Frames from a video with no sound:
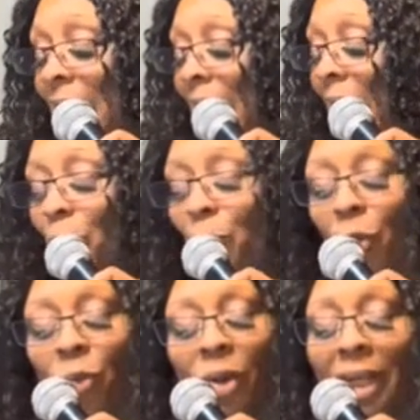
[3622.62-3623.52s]
I don't know
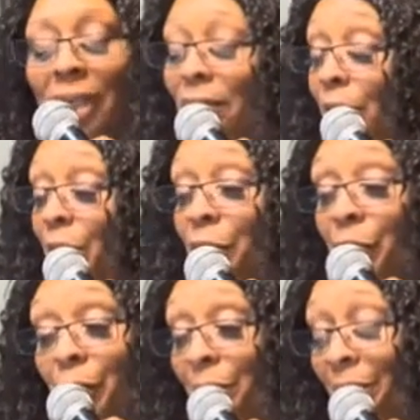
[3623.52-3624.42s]
what he's going to
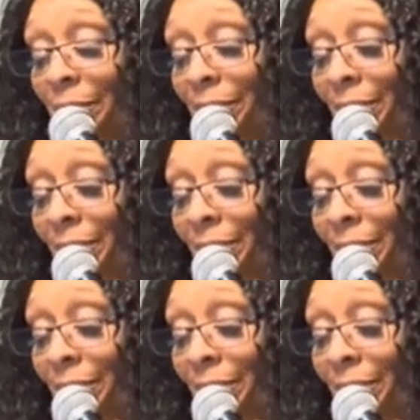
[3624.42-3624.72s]
do.